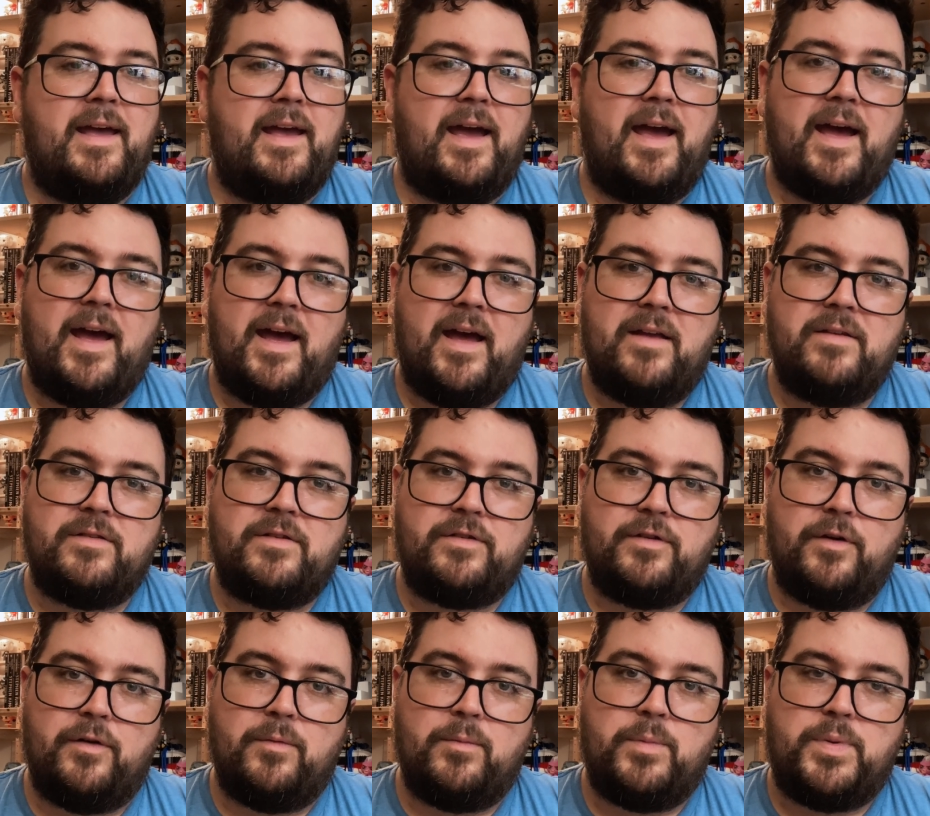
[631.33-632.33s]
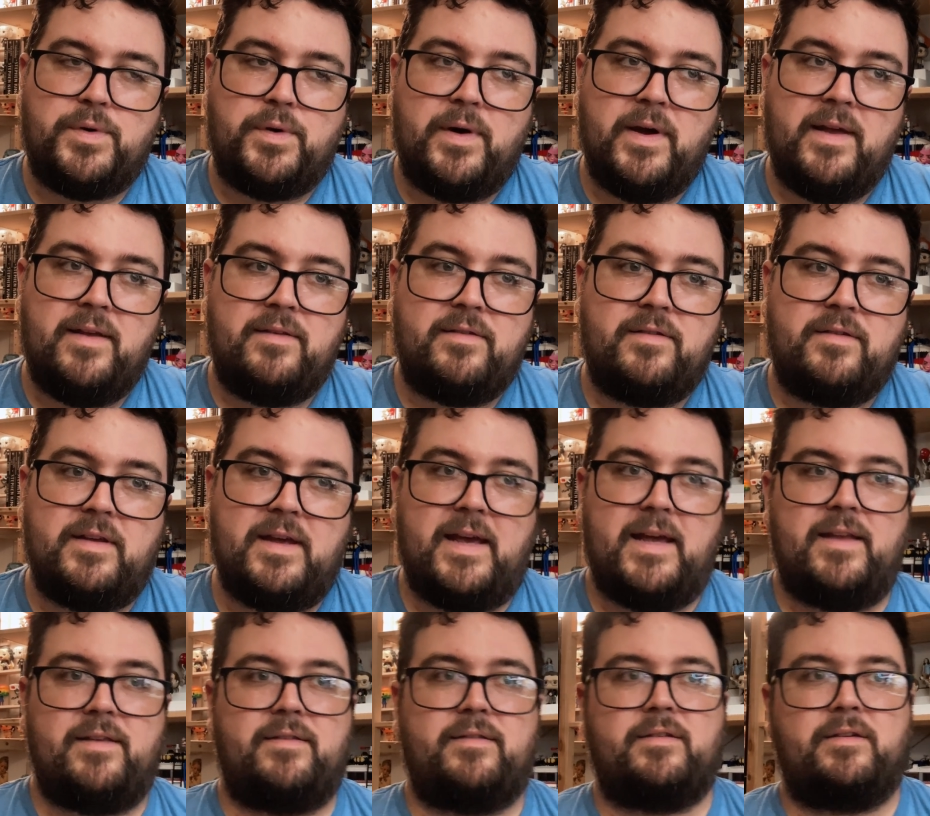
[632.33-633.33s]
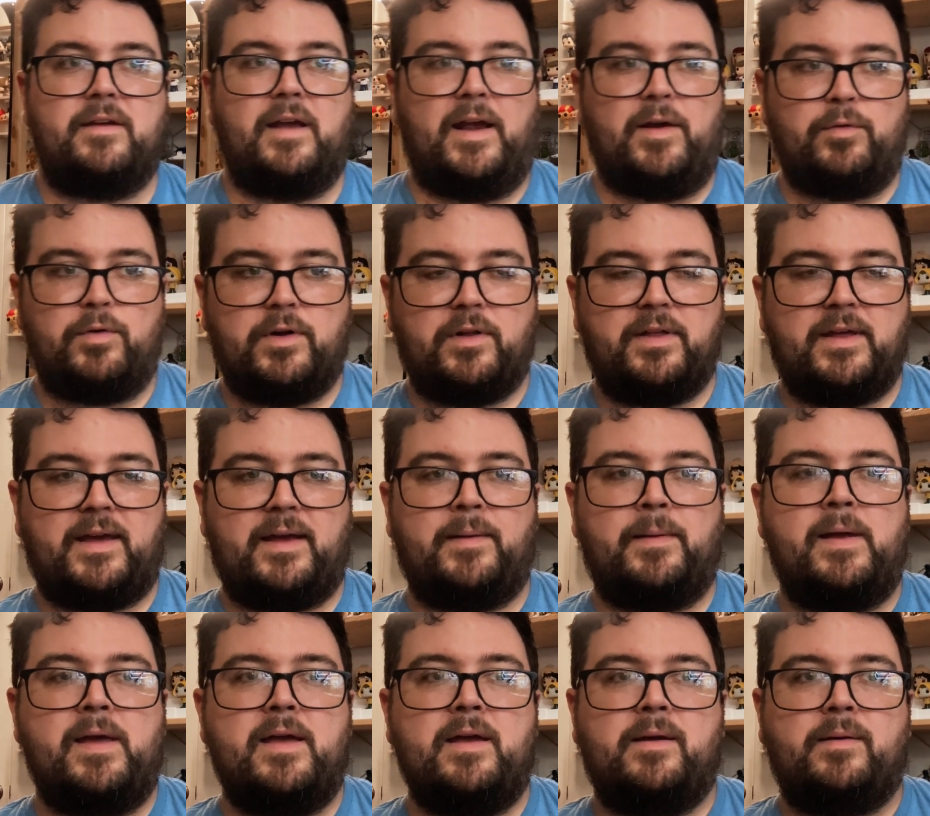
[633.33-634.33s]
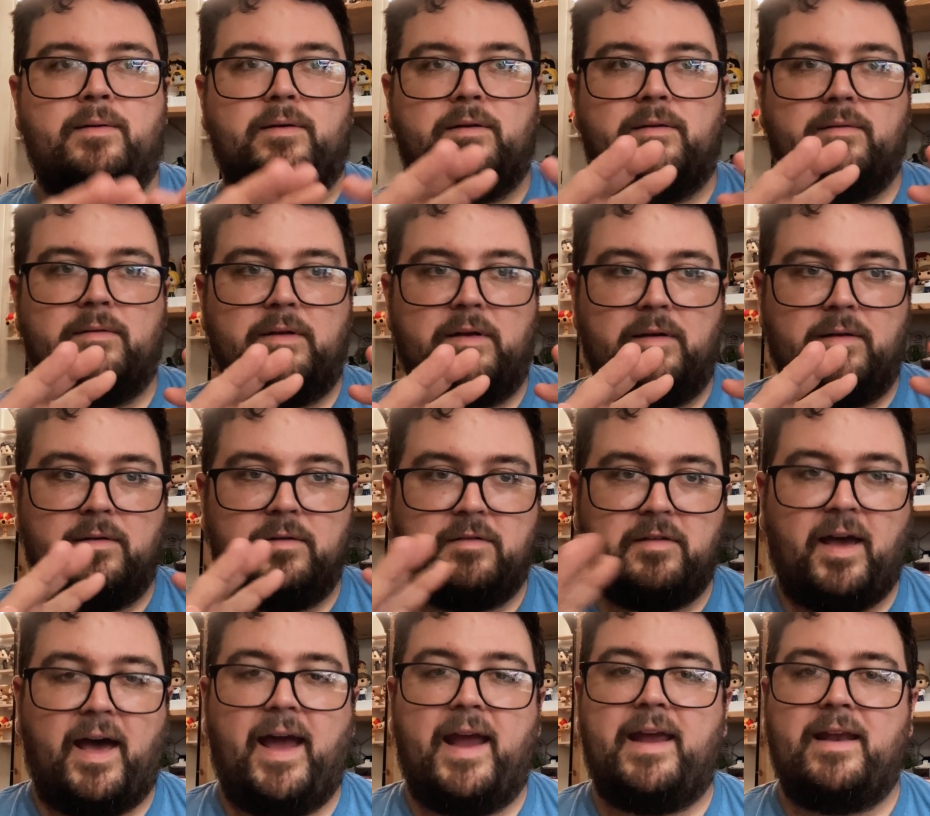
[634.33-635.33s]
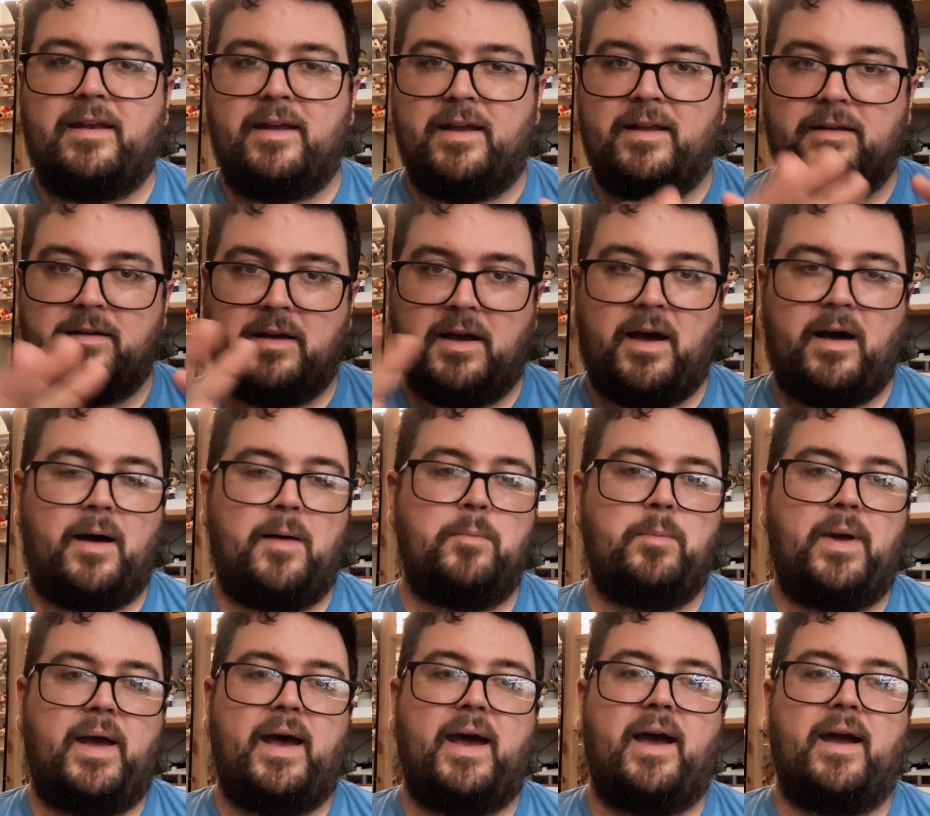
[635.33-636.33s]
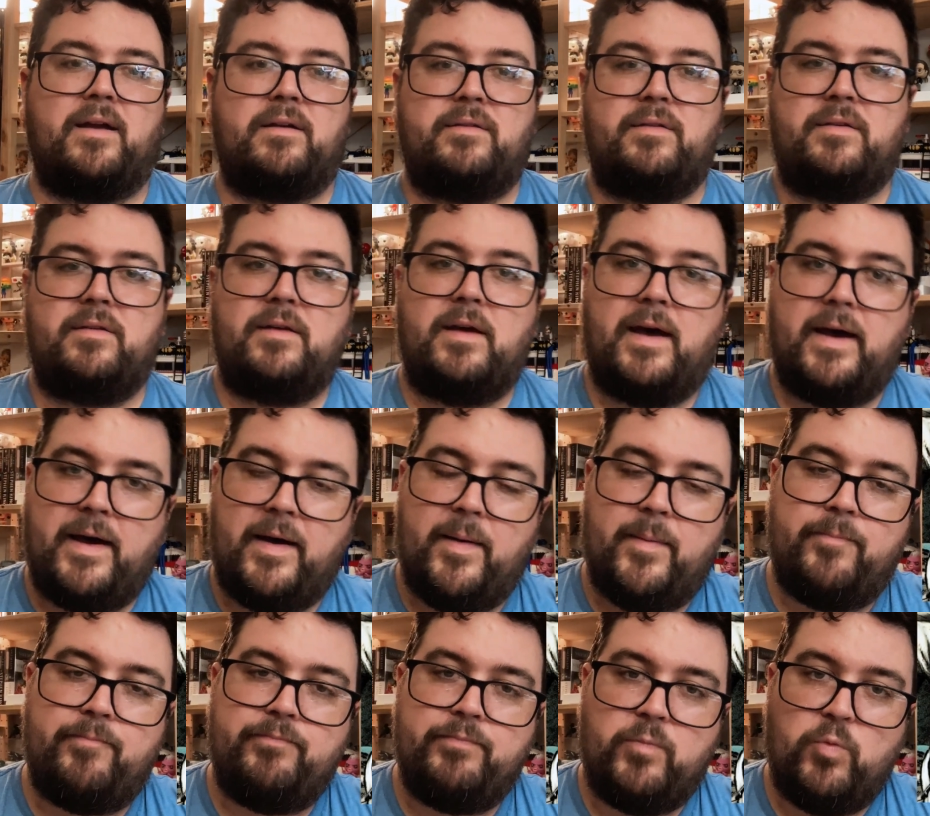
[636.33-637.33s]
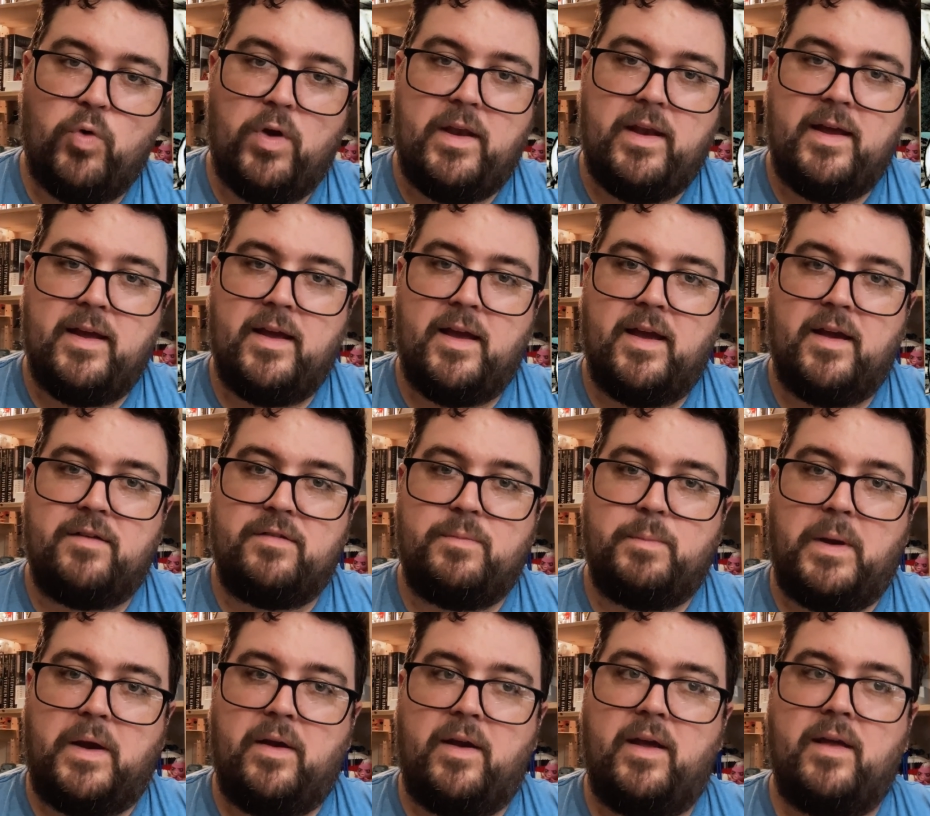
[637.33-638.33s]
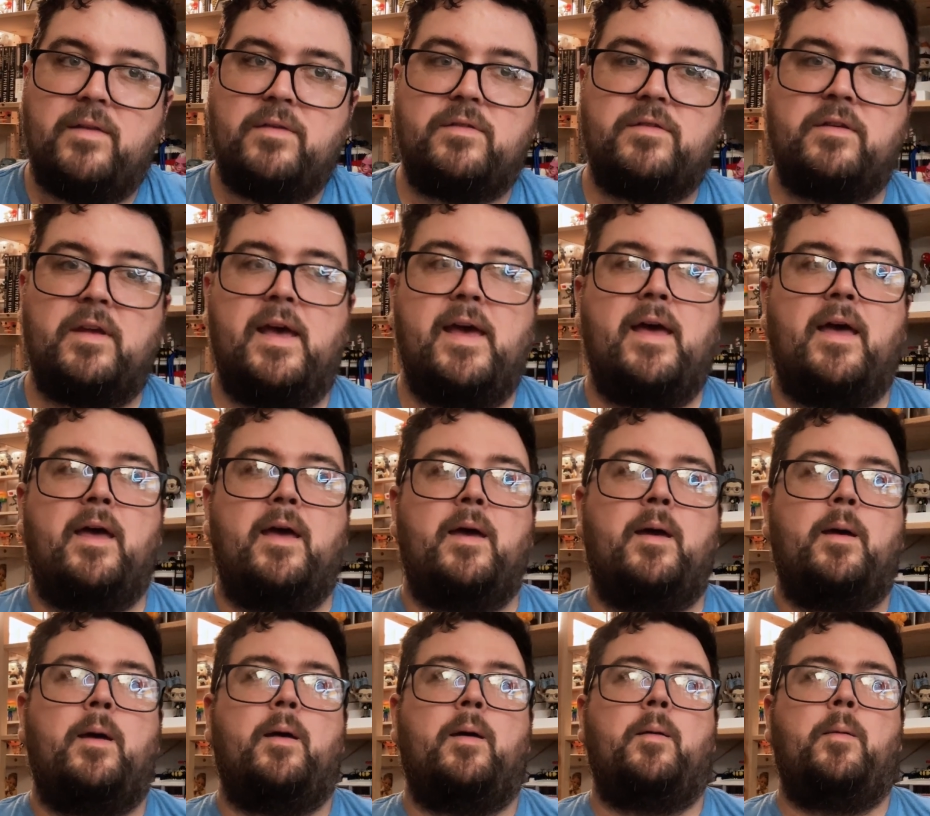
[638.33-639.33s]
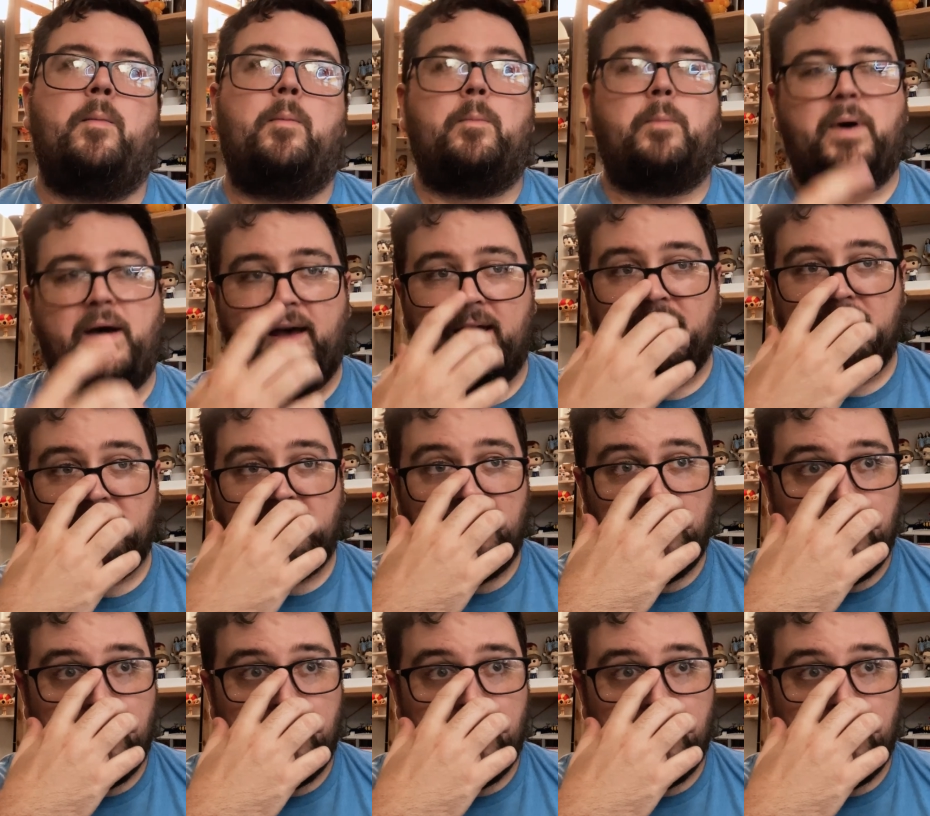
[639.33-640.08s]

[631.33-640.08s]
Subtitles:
At certain points, it's a really tight and compact reading experience. But